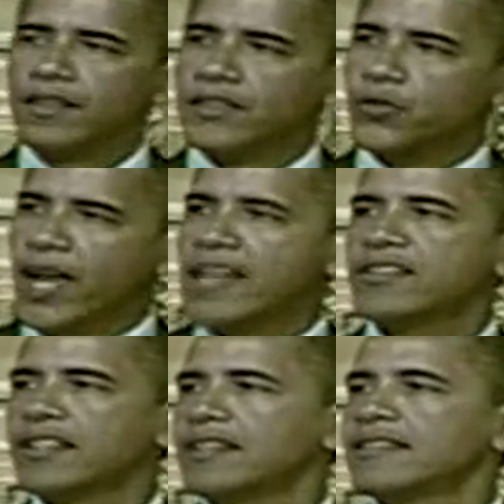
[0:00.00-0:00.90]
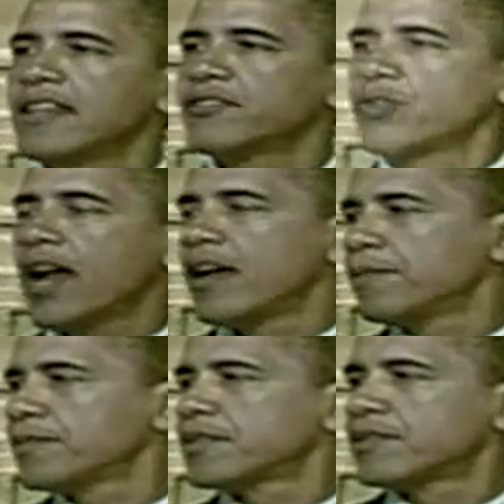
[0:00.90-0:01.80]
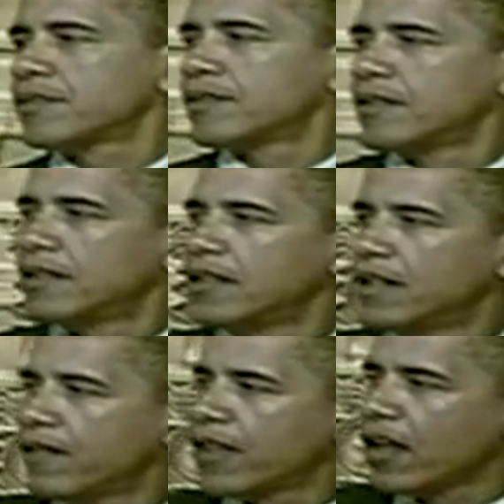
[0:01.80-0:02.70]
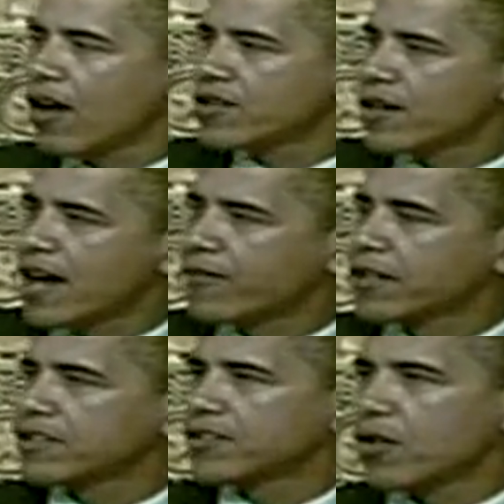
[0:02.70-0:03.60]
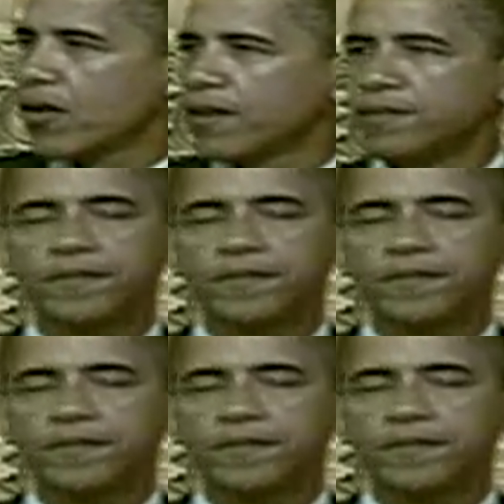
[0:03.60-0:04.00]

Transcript: the tragedies and triumphs of the larger African story.